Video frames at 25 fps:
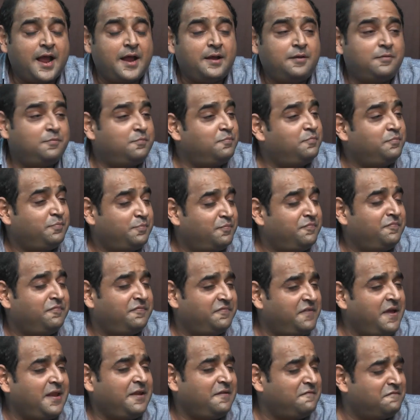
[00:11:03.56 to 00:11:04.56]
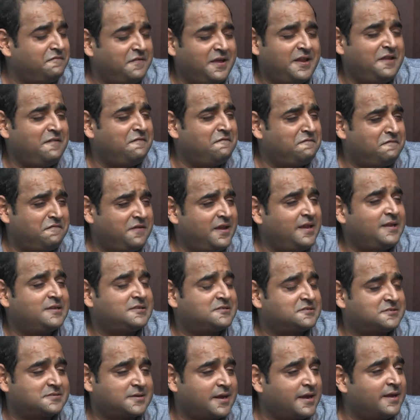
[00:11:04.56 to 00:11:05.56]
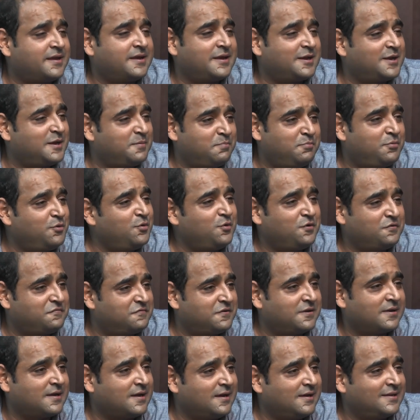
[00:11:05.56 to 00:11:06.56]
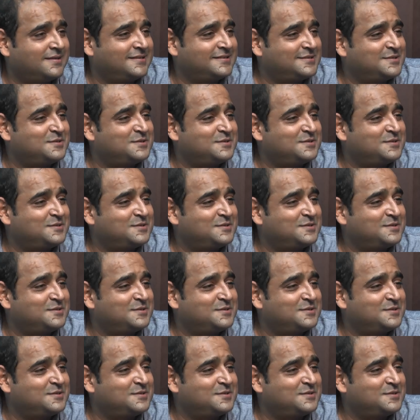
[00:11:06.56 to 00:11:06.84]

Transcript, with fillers: and very, very, very strikingly beautiful girls.